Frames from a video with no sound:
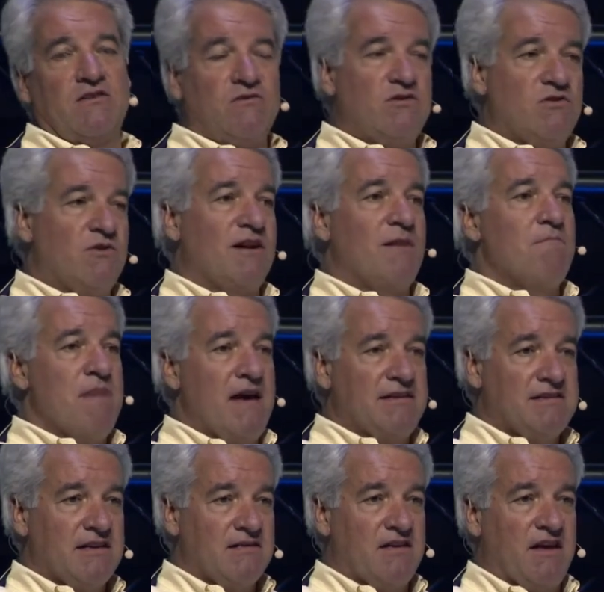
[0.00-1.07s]
you doing
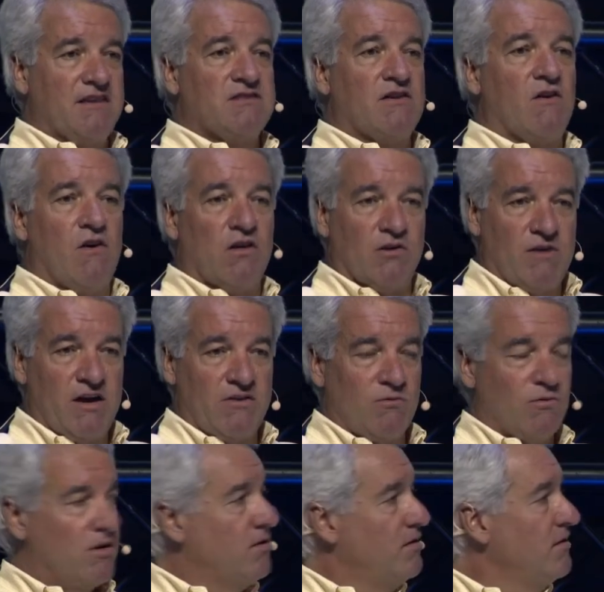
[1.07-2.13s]
amazing things all around
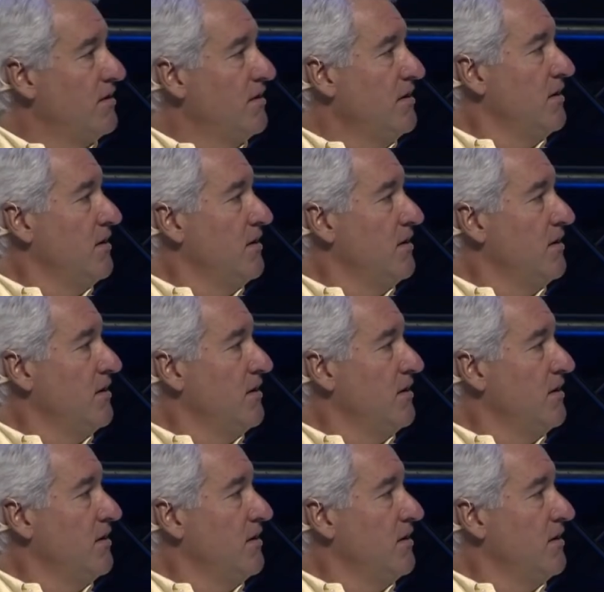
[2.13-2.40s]
the world.